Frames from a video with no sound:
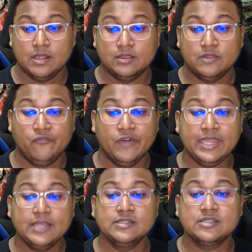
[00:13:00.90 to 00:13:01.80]
The
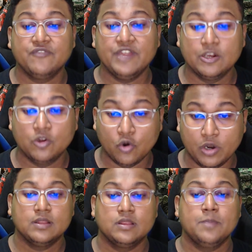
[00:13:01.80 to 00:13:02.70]
vehicles feel
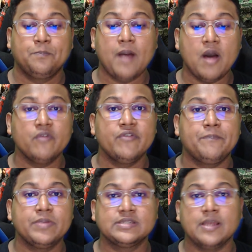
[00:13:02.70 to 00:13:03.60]
good. The power
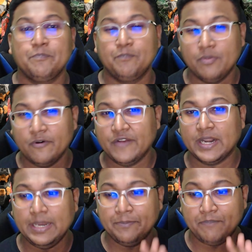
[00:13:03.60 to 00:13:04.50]
weapons are
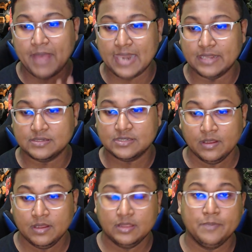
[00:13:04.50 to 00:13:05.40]
perfectly
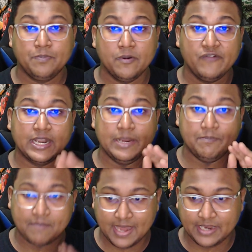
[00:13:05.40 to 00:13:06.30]
balanced. They're perfectly
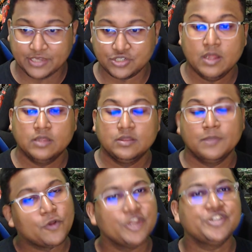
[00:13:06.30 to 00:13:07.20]
managed. The
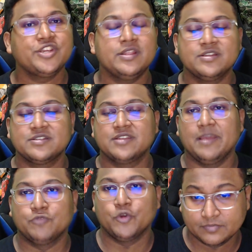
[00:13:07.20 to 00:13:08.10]
progression in this
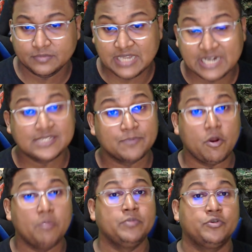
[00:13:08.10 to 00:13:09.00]
game though, that is the
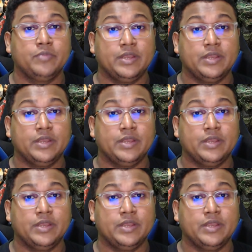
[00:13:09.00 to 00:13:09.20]
problem to me.